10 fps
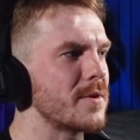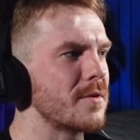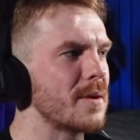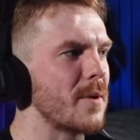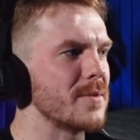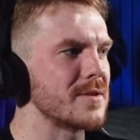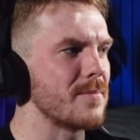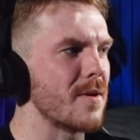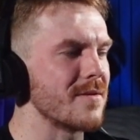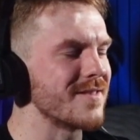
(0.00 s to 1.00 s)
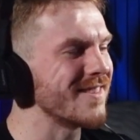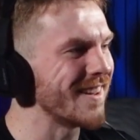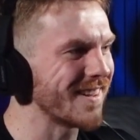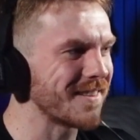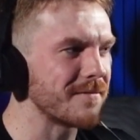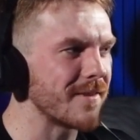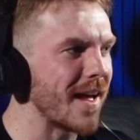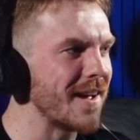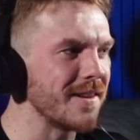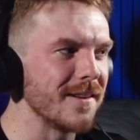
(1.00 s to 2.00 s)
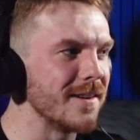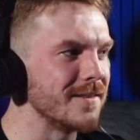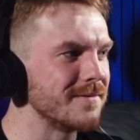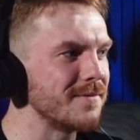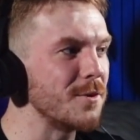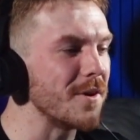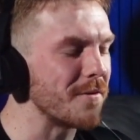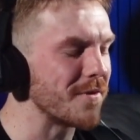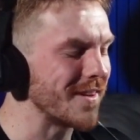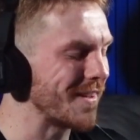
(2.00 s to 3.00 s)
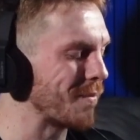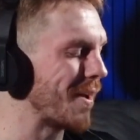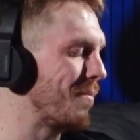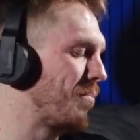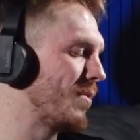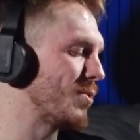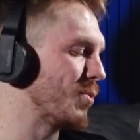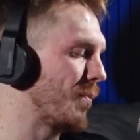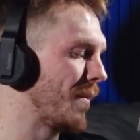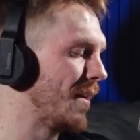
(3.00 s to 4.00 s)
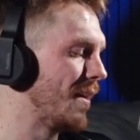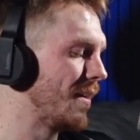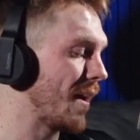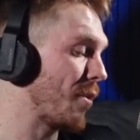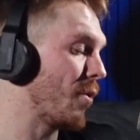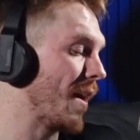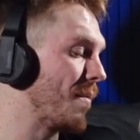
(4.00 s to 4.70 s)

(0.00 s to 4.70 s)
talking about Mr. Bond. Like, you're a frightening man. So I thought